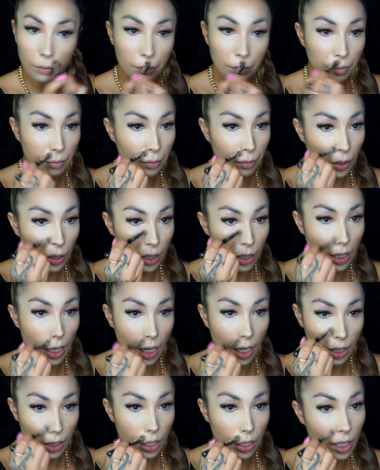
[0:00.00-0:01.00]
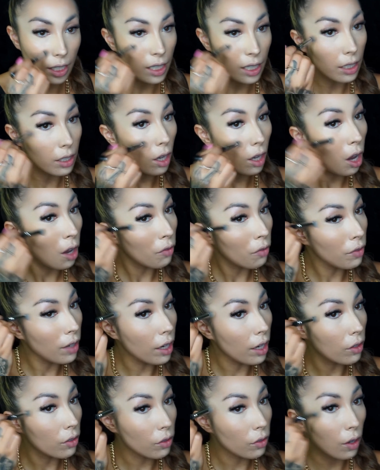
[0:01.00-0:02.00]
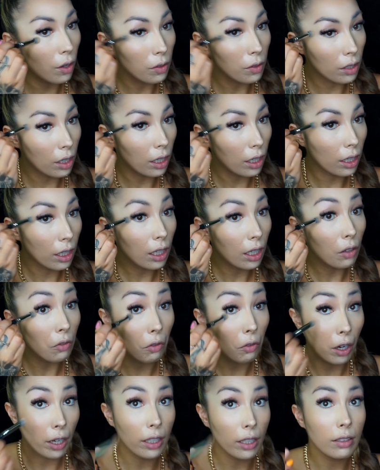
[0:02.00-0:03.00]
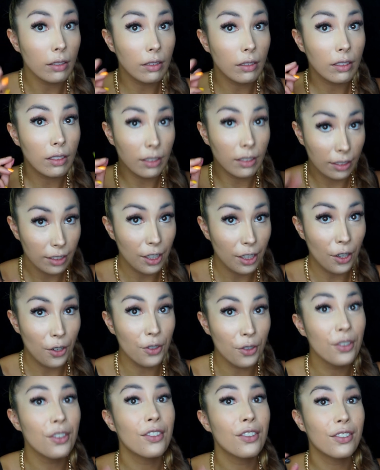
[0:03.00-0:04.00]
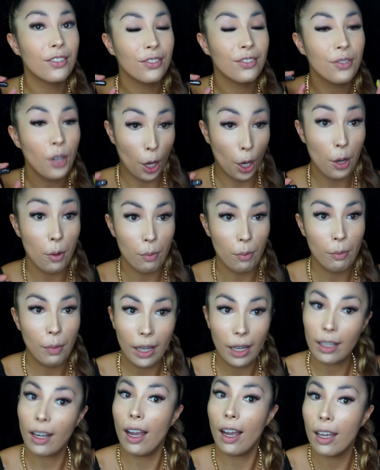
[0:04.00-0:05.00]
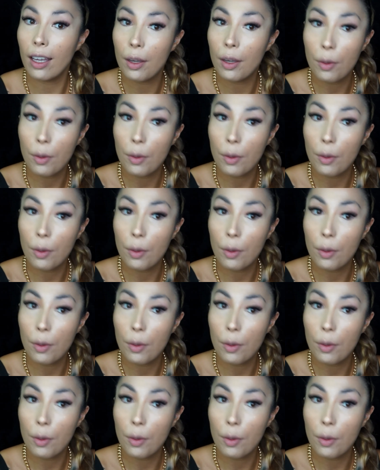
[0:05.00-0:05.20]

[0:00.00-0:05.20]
But it's starting to ease off now, so I was like, right, you know, back at it.